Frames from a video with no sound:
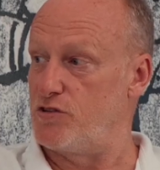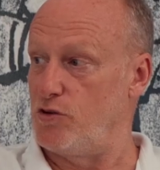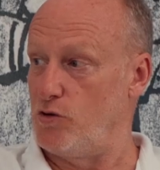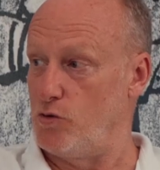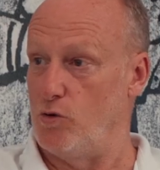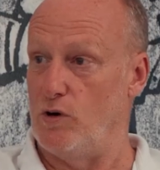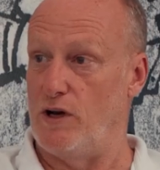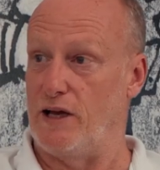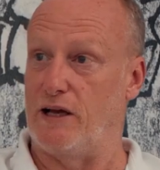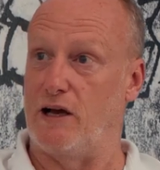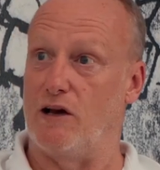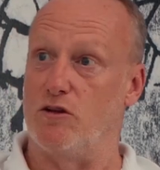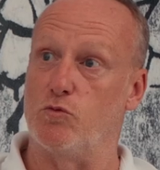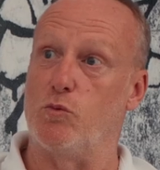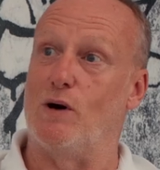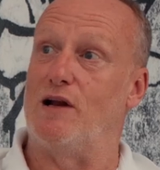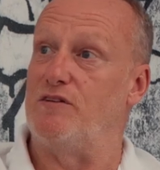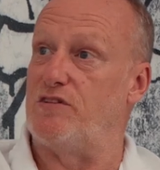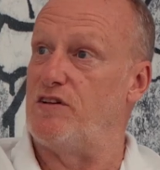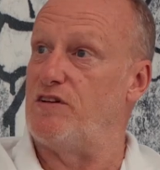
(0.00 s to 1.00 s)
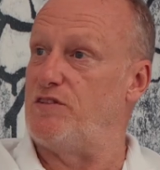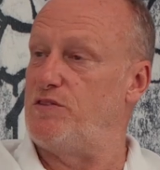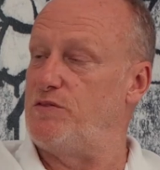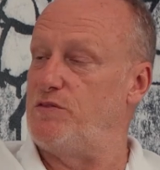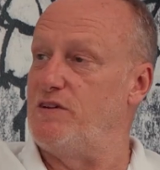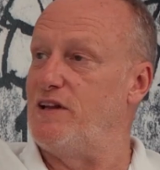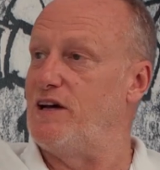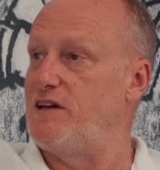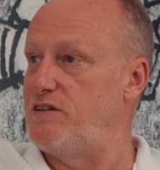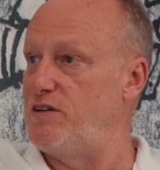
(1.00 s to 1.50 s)
tooling, as well as its
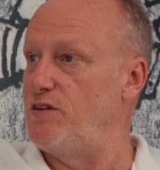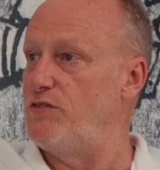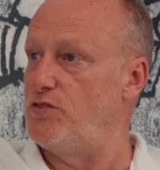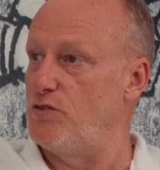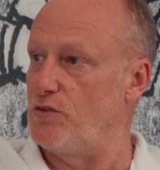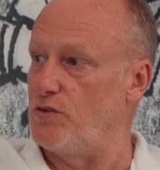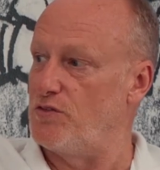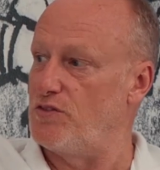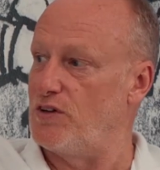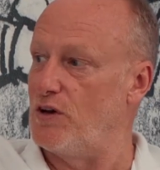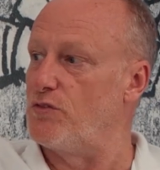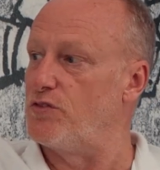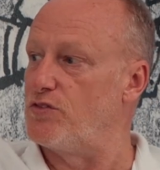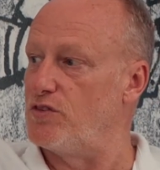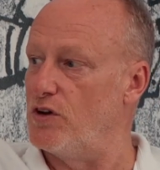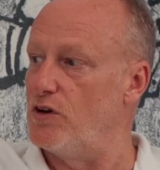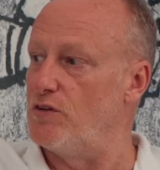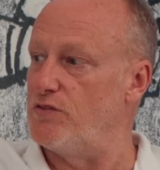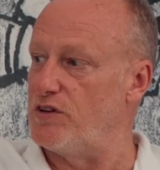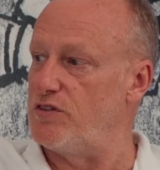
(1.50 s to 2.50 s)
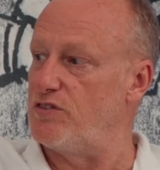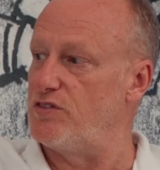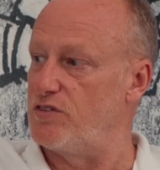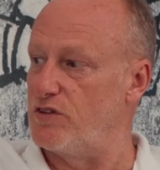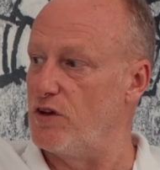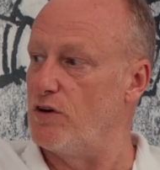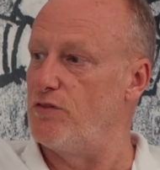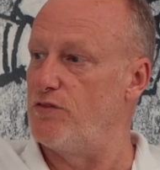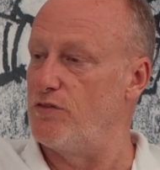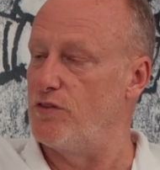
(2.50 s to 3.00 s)
native sort of self-service
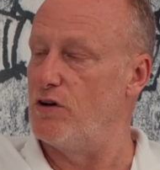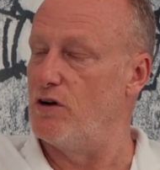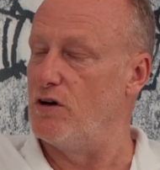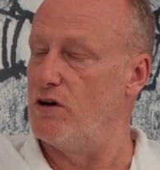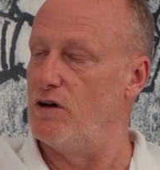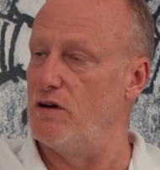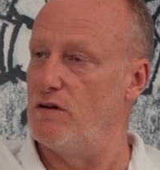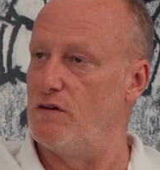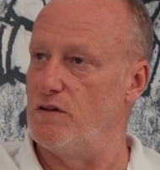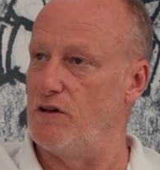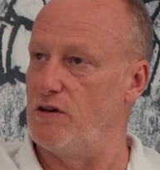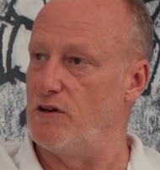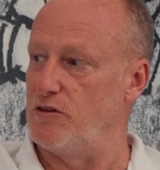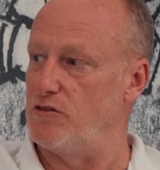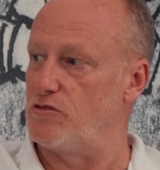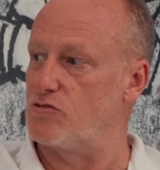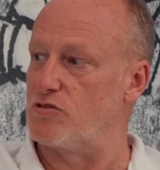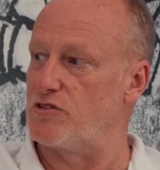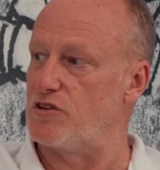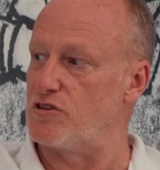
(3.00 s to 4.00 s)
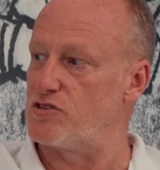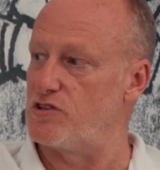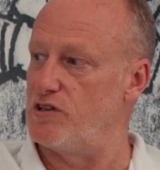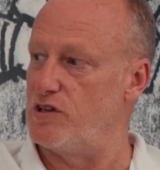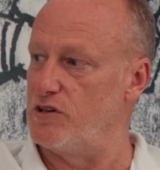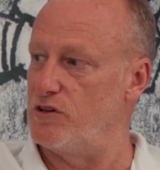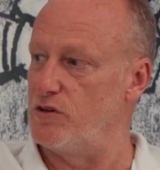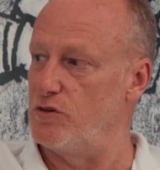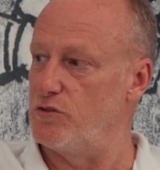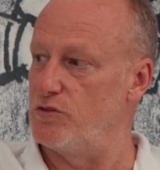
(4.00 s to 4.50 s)
stuff that it's
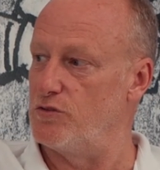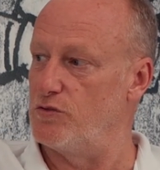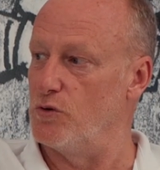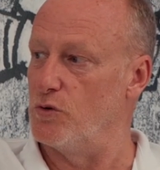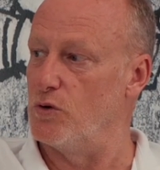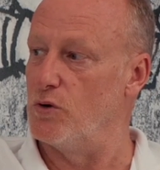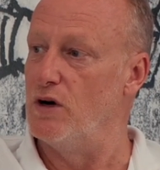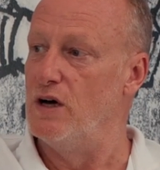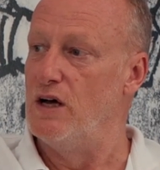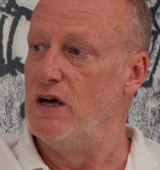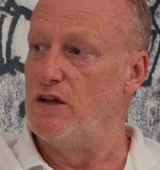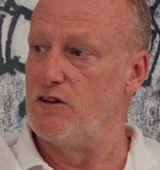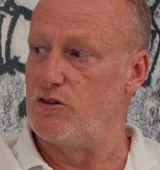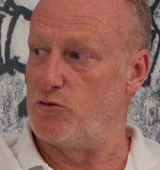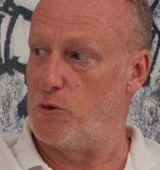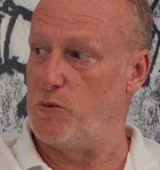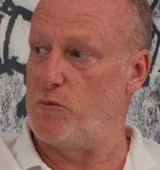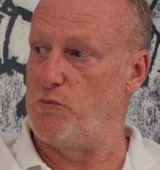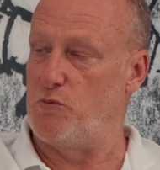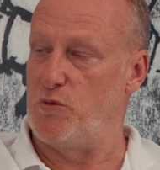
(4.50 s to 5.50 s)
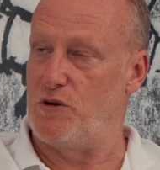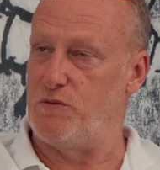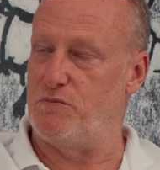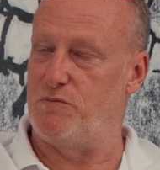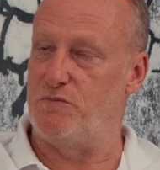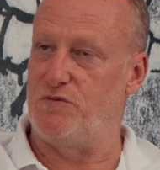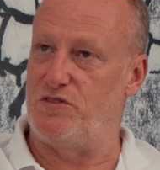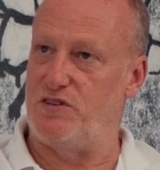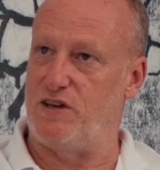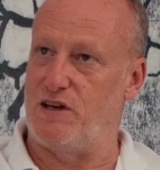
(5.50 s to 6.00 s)
traditionally used for. So we're
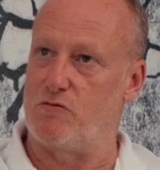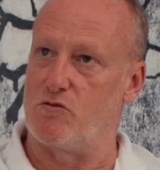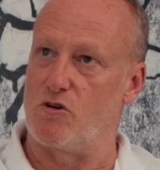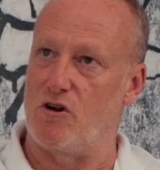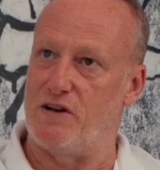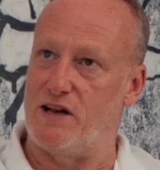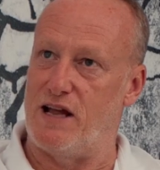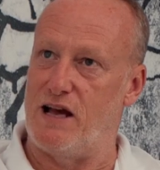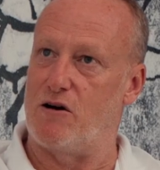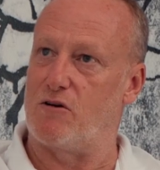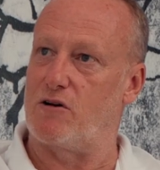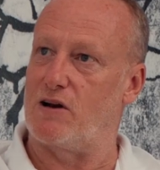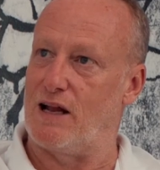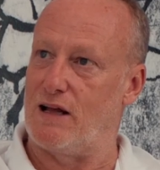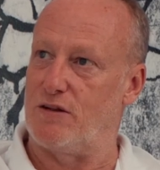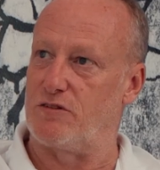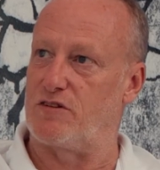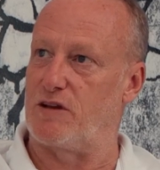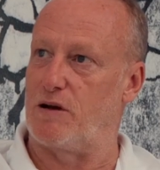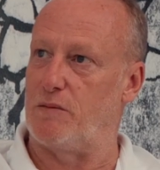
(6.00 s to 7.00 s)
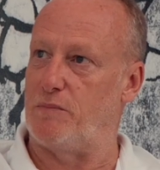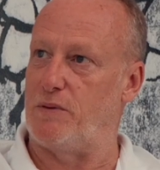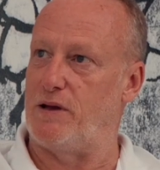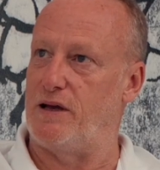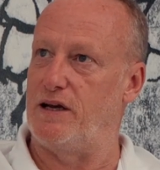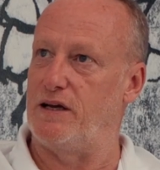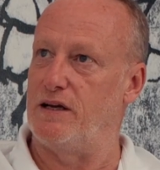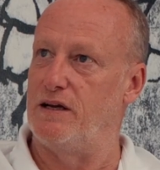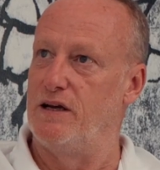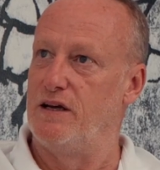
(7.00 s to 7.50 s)
seeing right now CloudStack
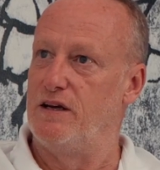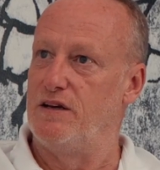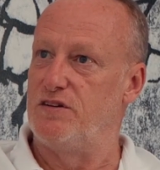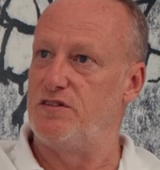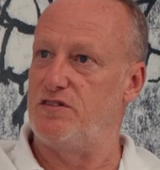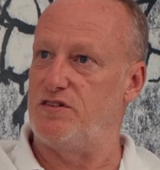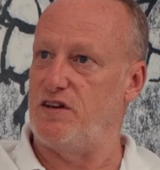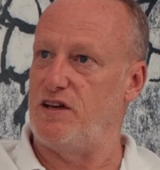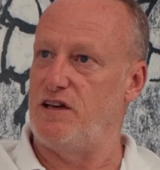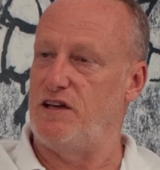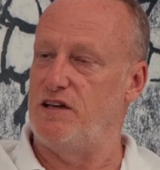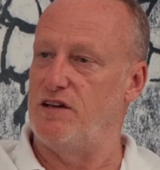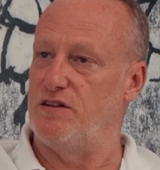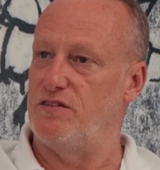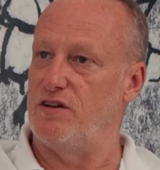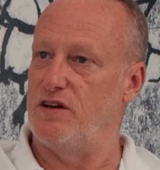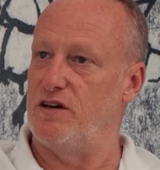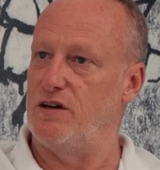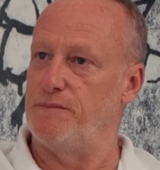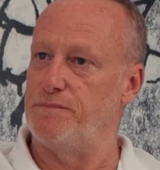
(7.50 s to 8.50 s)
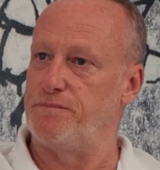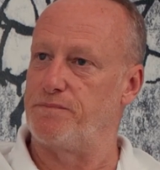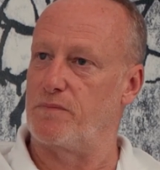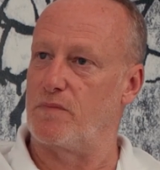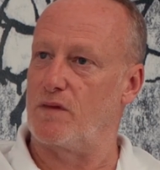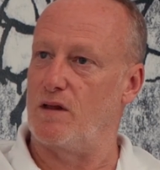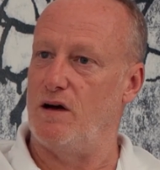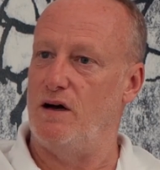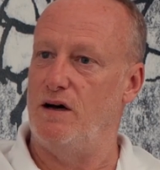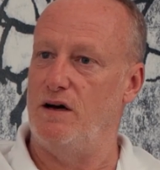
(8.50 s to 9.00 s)
being seen as a
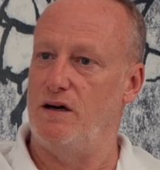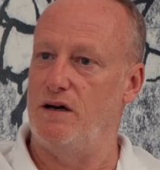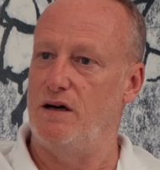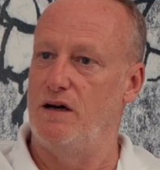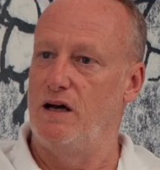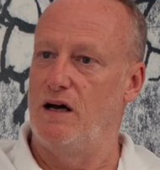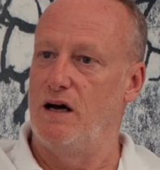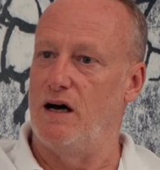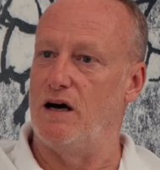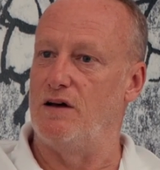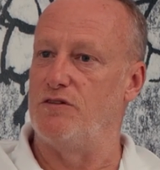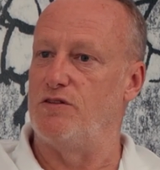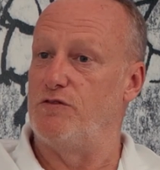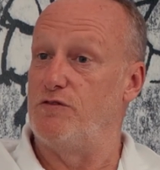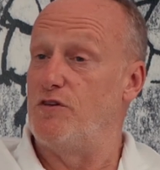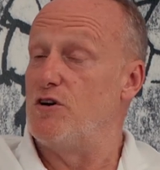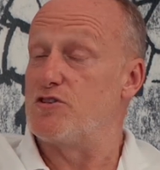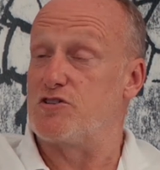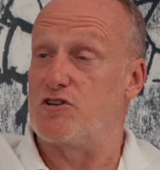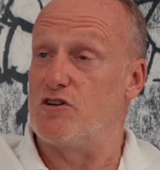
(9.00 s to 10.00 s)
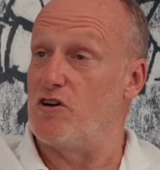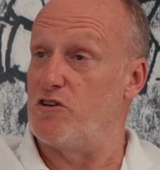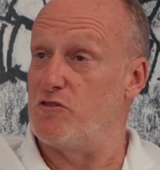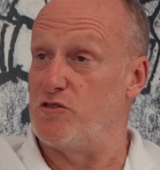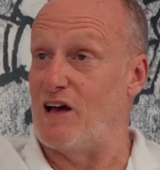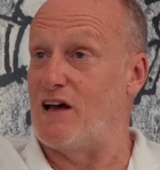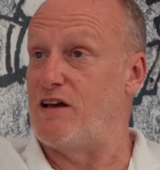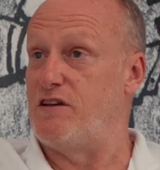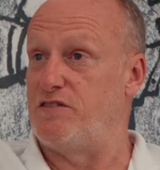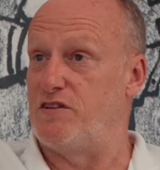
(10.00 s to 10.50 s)

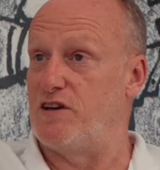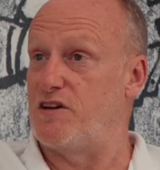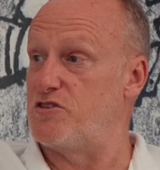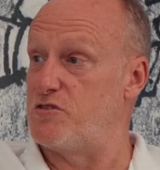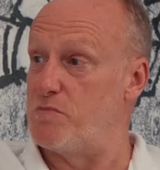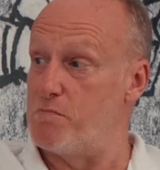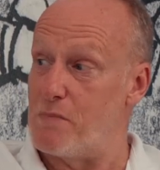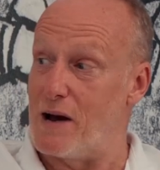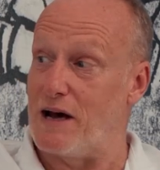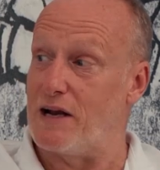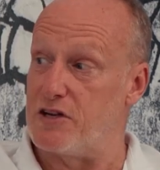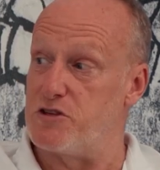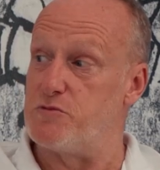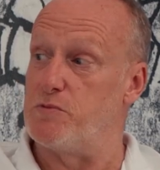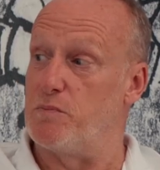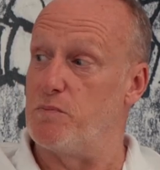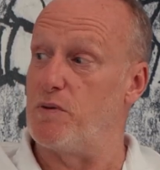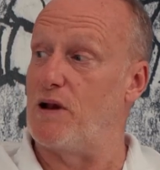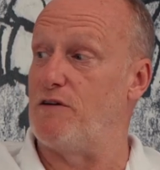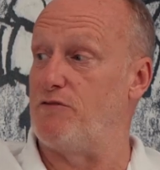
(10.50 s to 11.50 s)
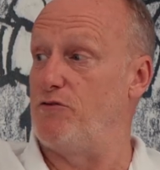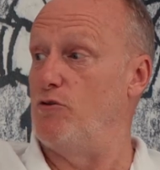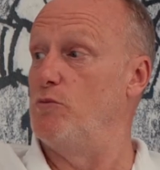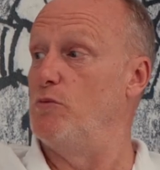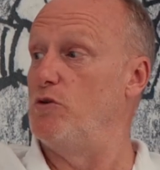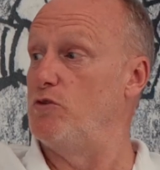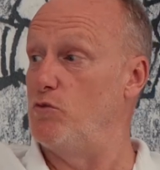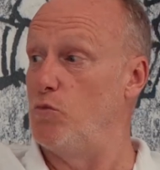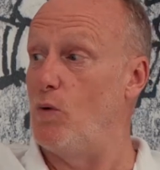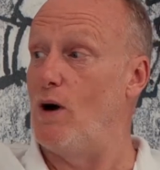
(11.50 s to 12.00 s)
virtualization management platform
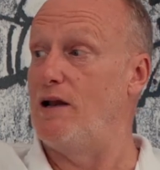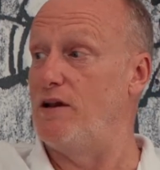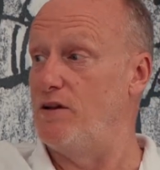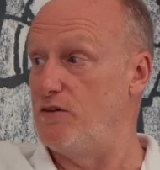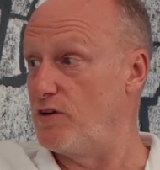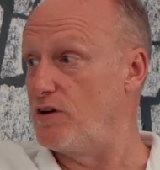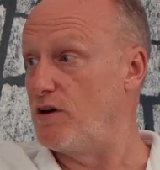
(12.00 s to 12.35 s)
as well as